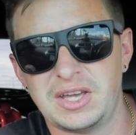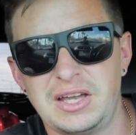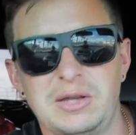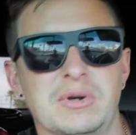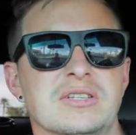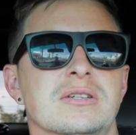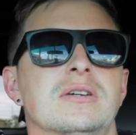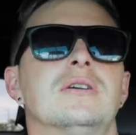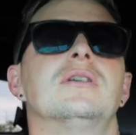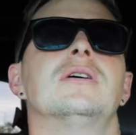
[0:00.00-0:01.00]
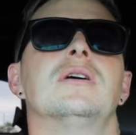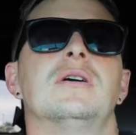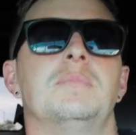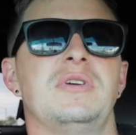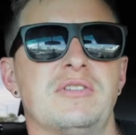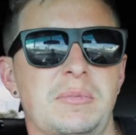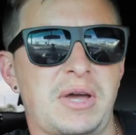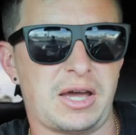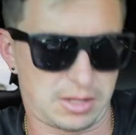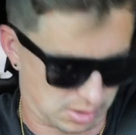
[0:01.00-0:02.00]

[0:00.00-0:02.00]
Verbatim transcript: anyways, be right back,